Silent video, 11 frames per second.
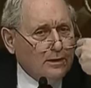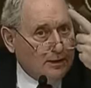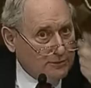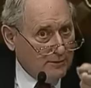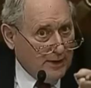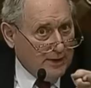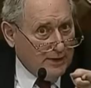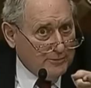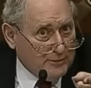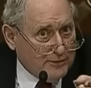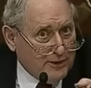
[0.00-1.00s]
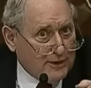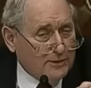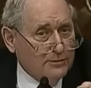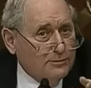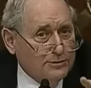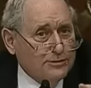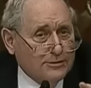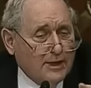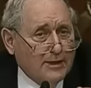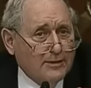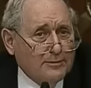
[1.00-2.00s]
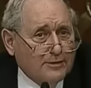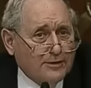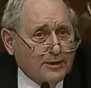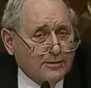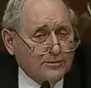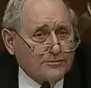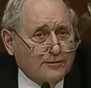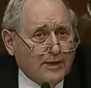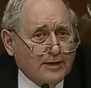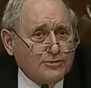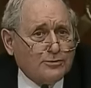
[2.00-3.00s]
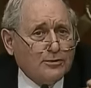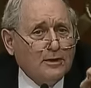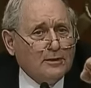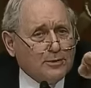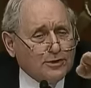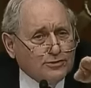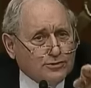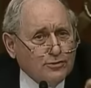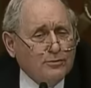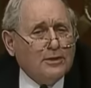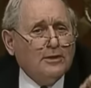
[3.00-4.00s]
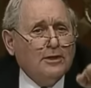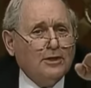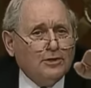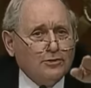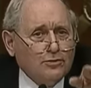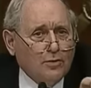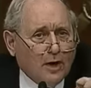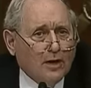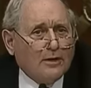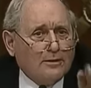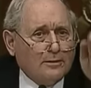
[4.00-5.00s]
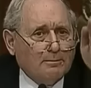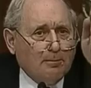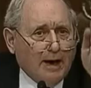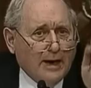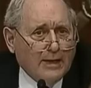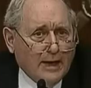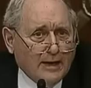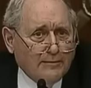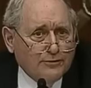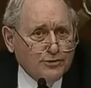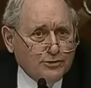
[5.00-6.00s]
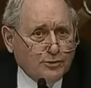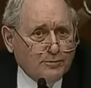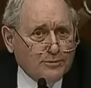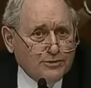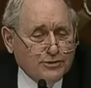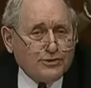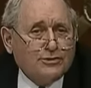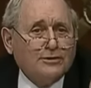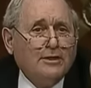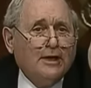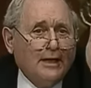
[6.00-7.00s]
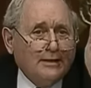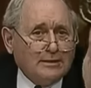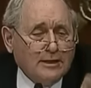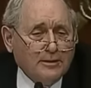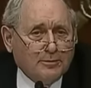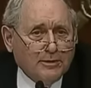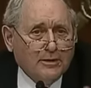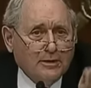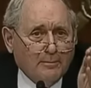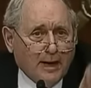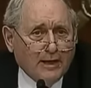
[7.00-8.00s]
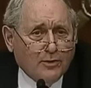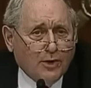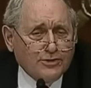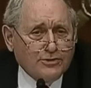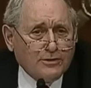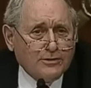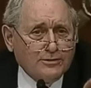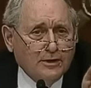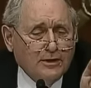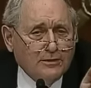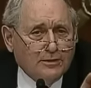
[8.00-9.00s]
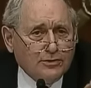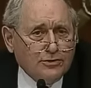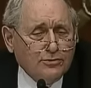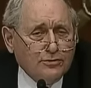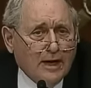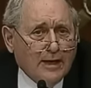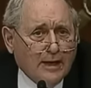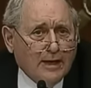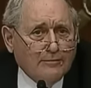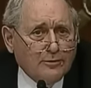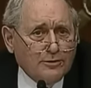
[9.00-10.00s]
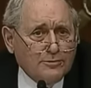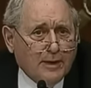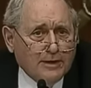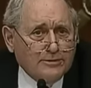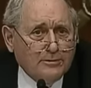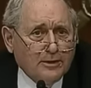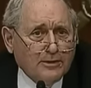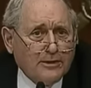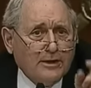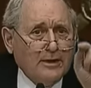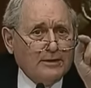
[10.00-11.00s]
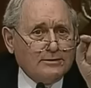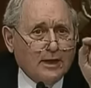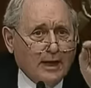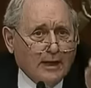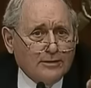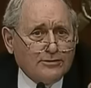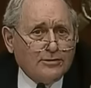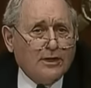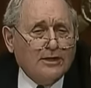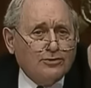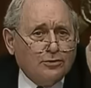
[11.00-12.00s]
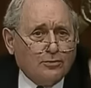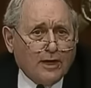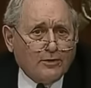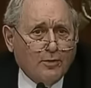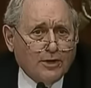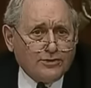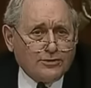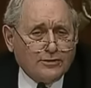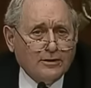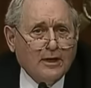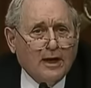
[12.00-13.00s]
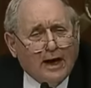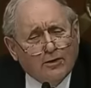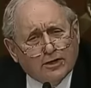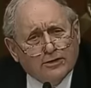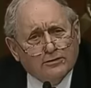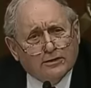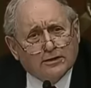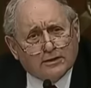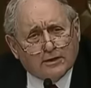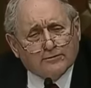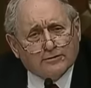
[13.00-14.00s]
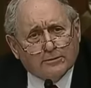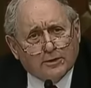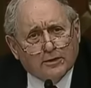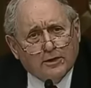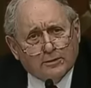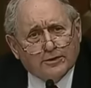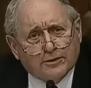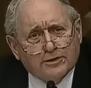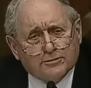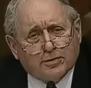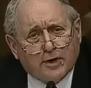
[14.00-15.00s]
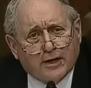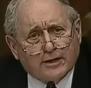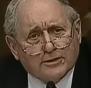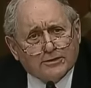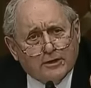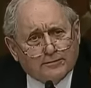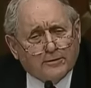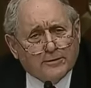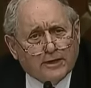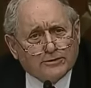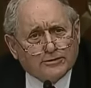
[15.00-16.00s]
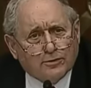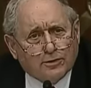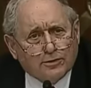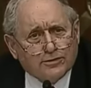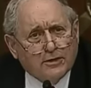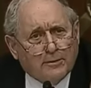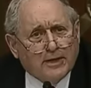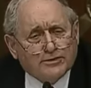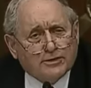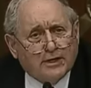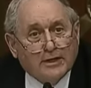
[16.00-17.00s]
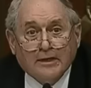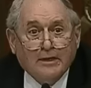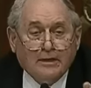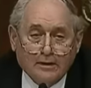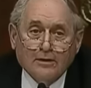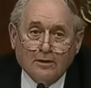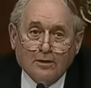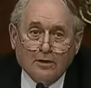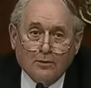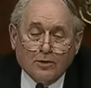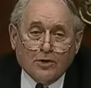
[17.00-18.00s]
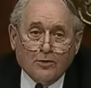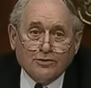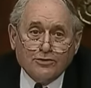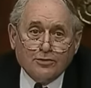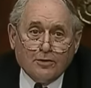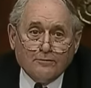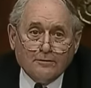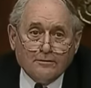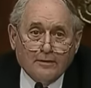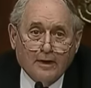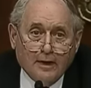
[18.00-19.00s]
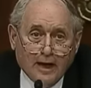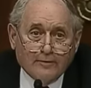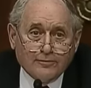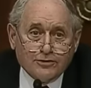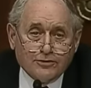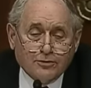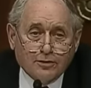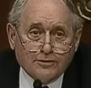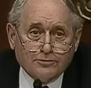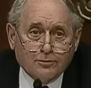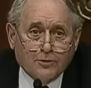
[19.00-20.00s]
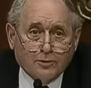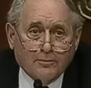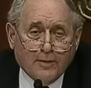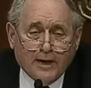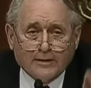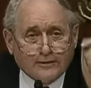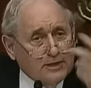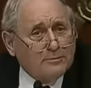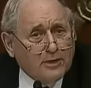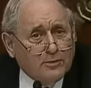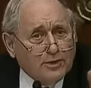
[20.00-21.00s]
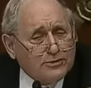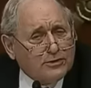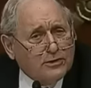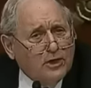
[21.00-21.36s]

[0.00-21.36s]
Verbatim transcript: under my hypothetical, which is not hypothetical, it's factual, but assuming you are going to buy half the short position and keep it, my question is, did you not have a responsibility to answer a direct question? How can you get comfortable with these products from that source by saying, we're going short half the short is what we're buying. That's my question.